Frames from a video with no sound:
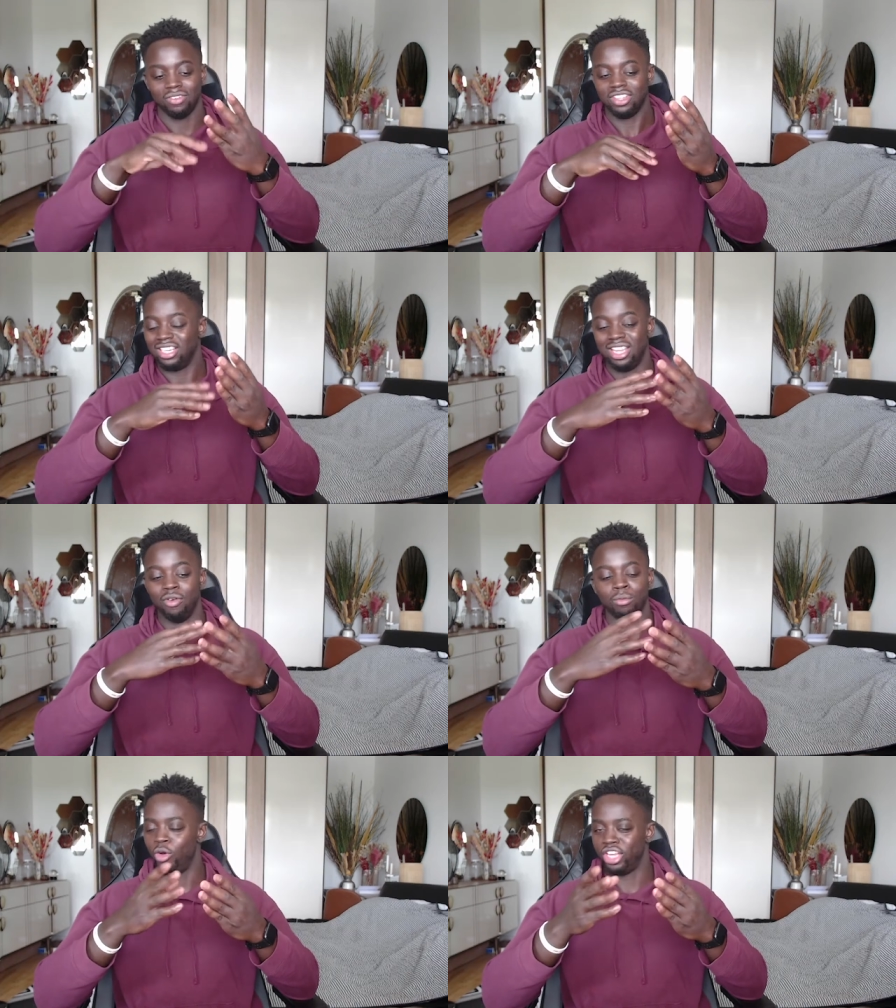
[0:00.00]
Done an
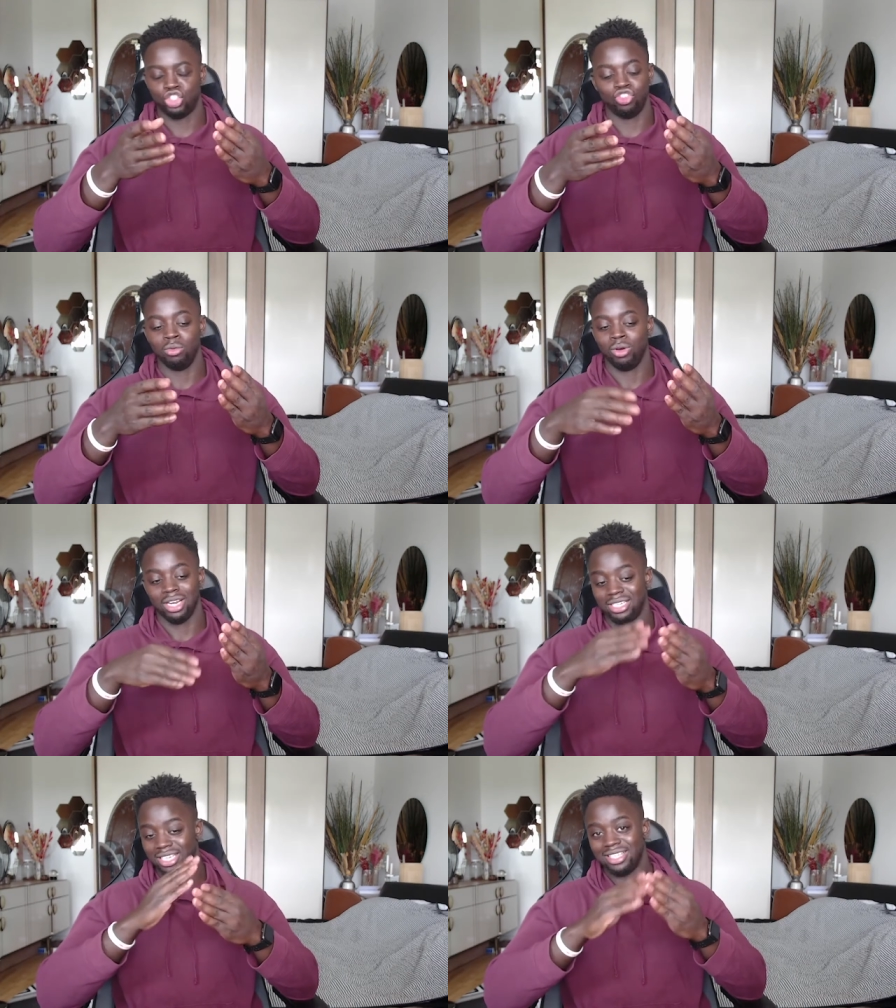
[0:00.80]
even more extreme one.
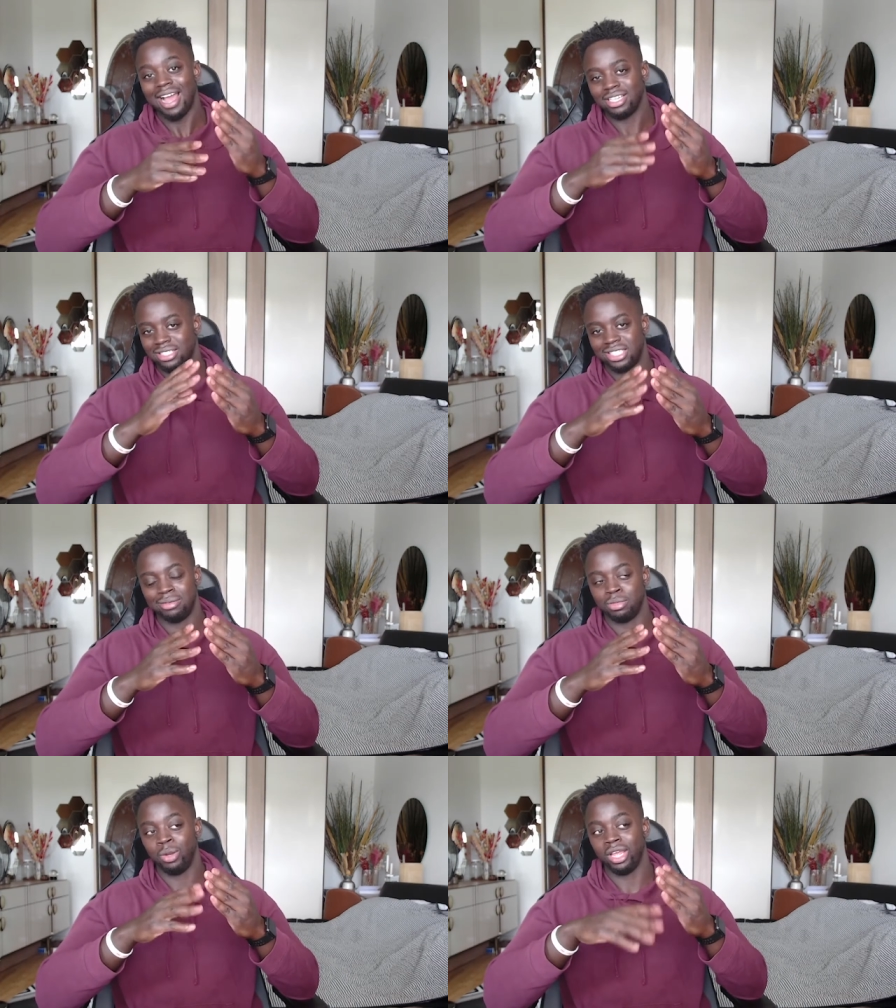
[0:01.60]
I did that same
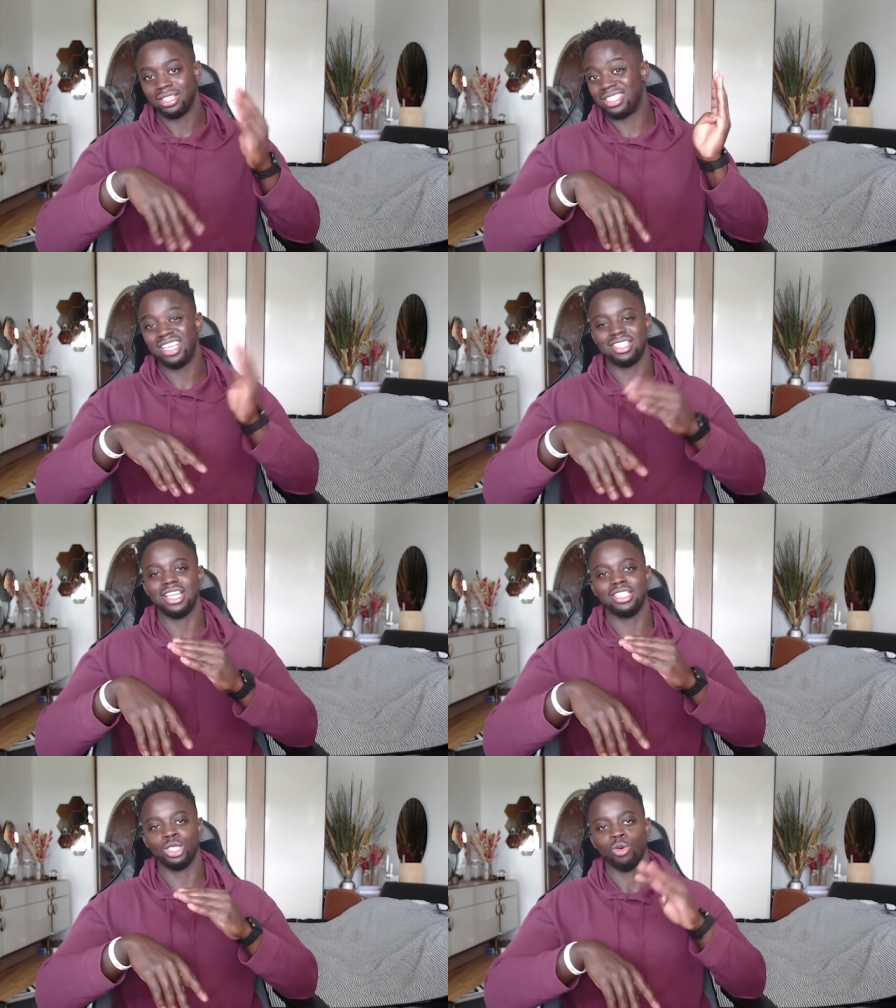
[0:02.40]
split six
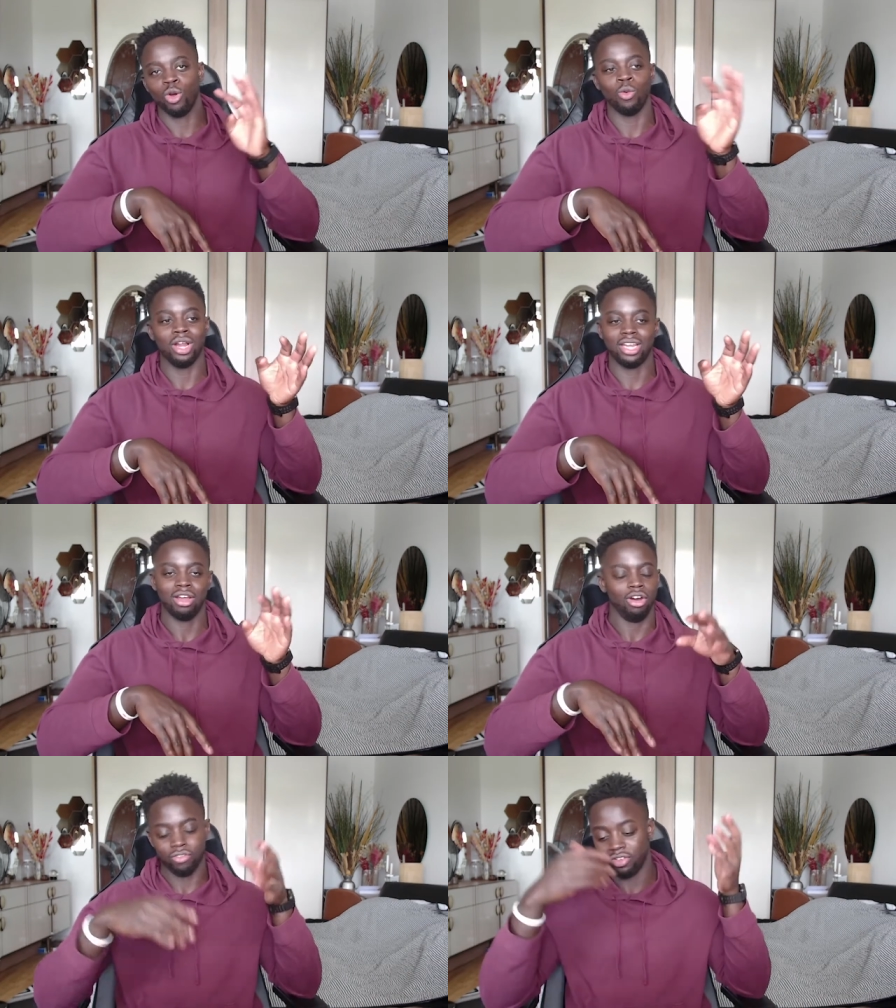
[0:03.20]
days in a row, one day
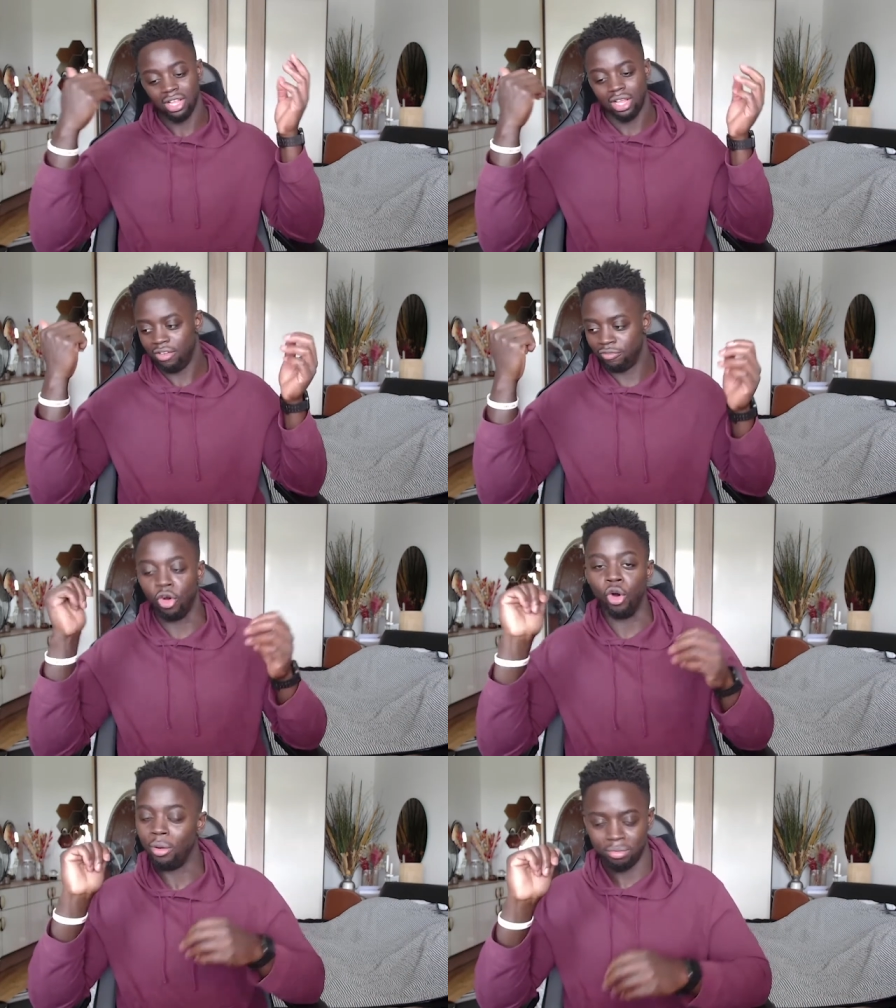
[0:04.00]
off
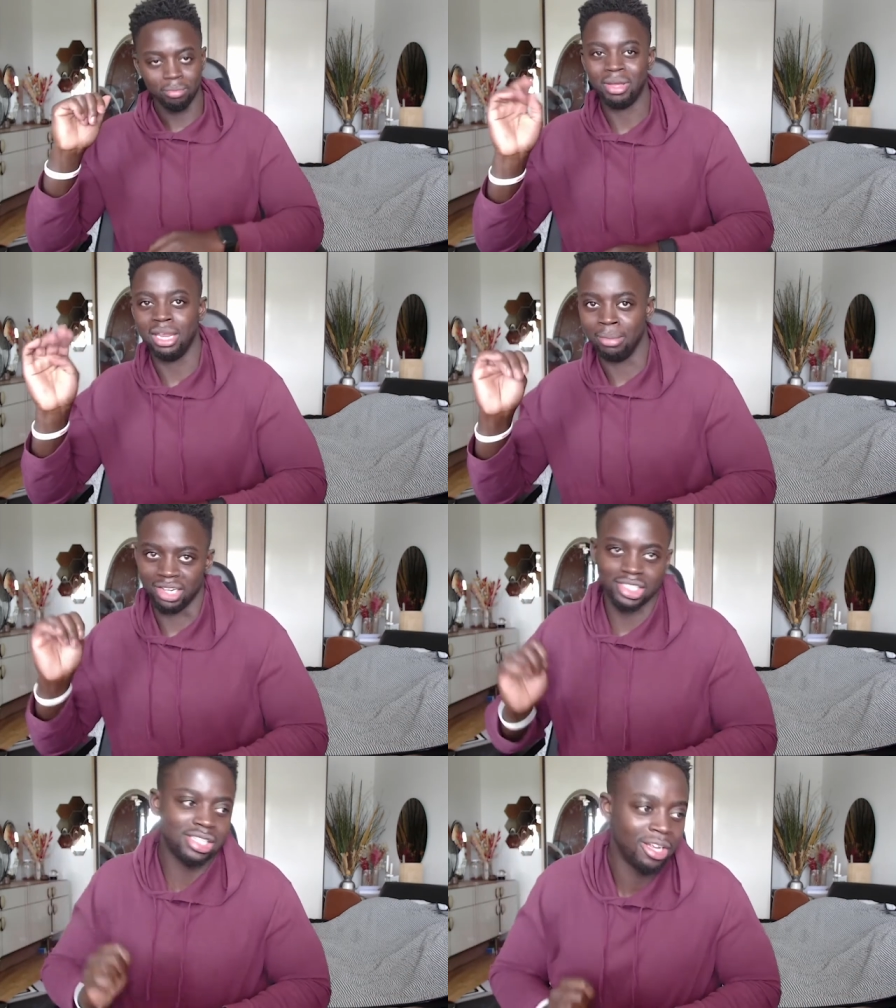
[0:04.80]
for many
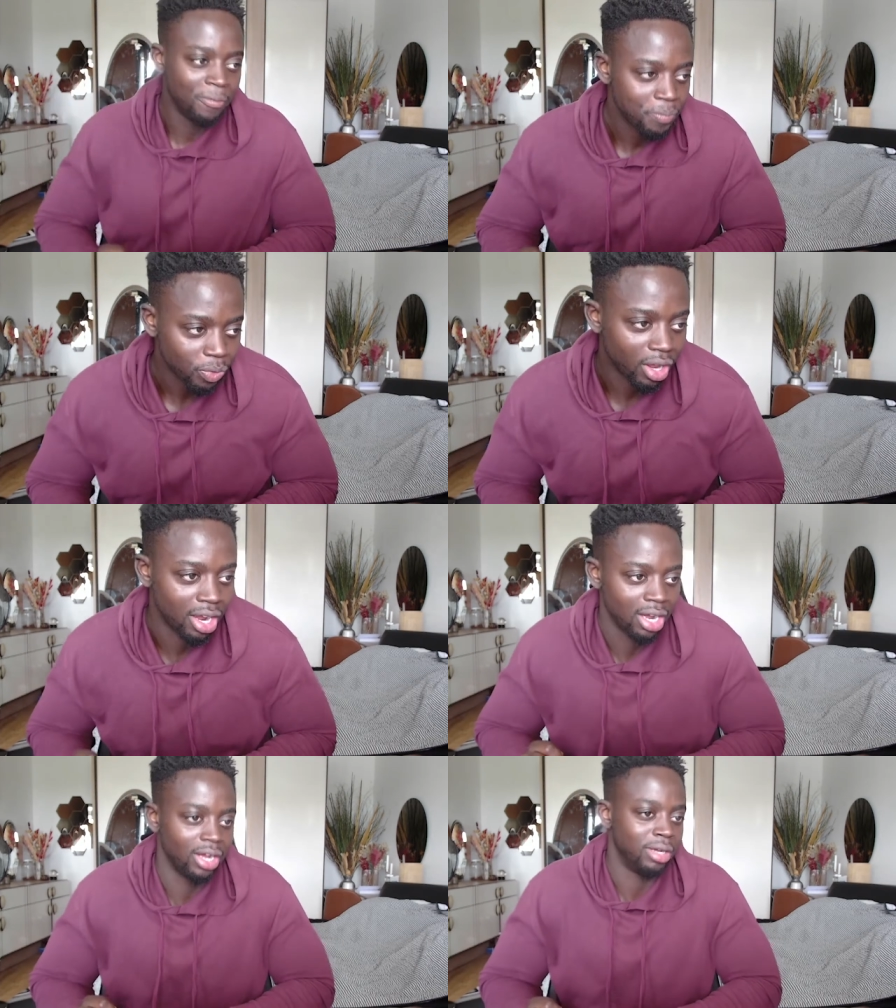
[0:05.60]
months,
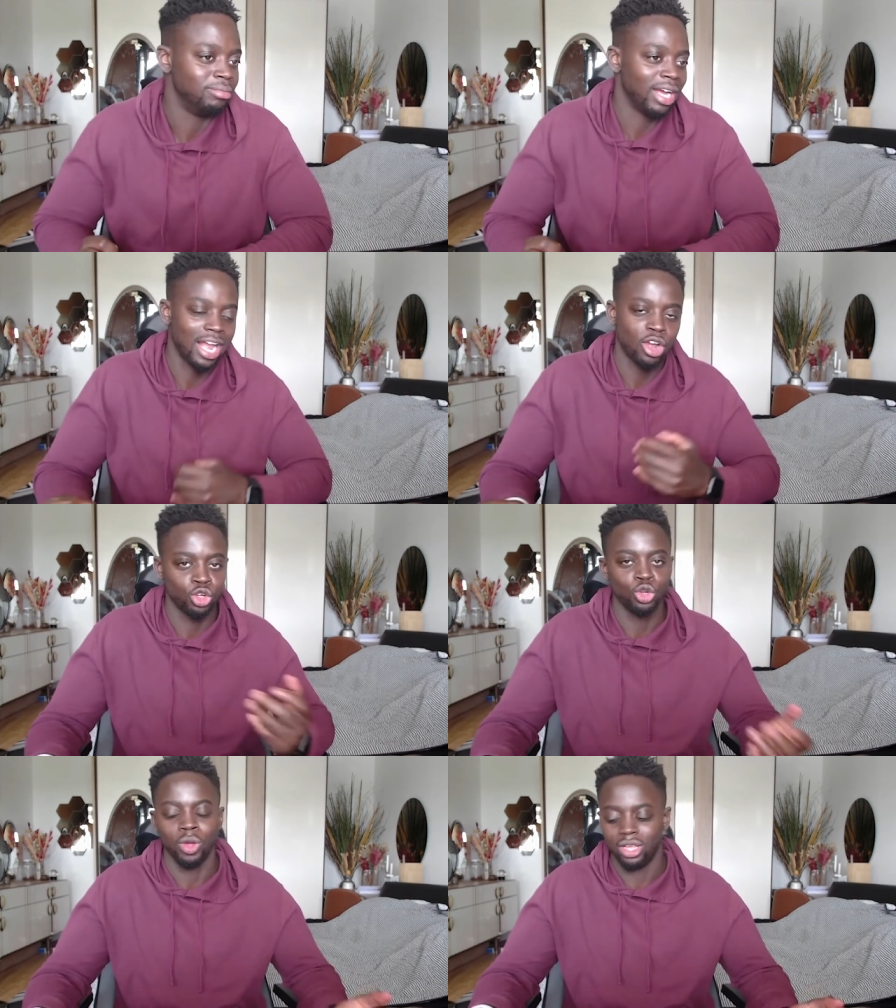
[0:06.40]
um, and I could
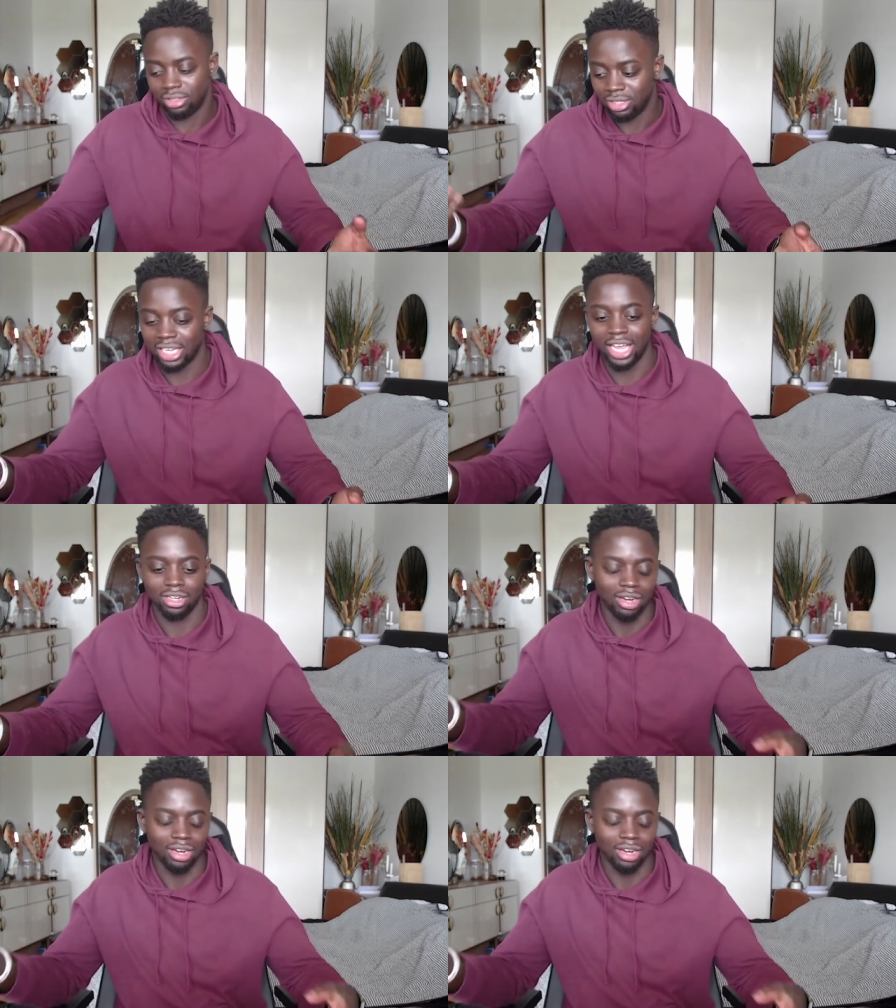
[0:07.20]
do it again.